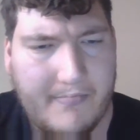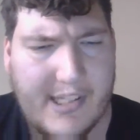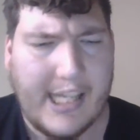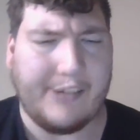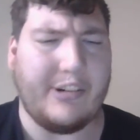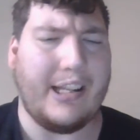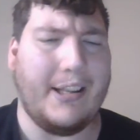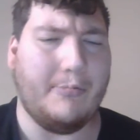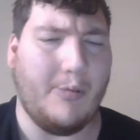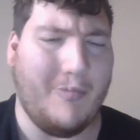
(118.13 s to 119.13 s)

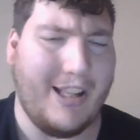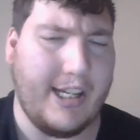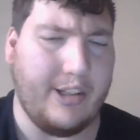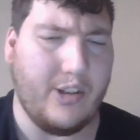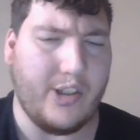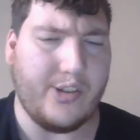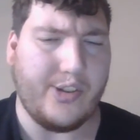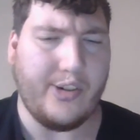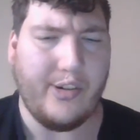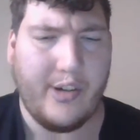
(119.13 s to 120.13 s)
Zachary replied in
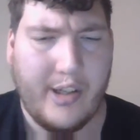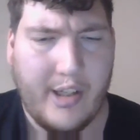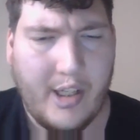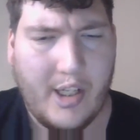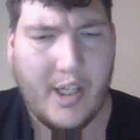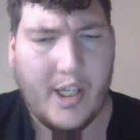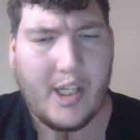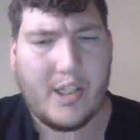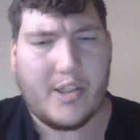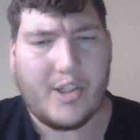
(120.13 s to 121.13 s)
concern.
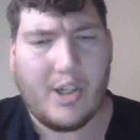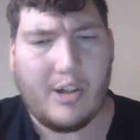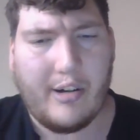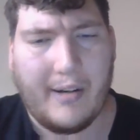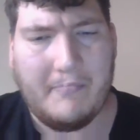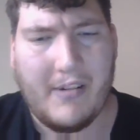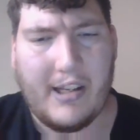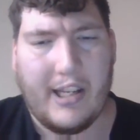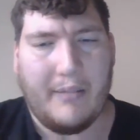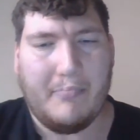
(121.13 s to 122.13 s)
Sorry, Peggy,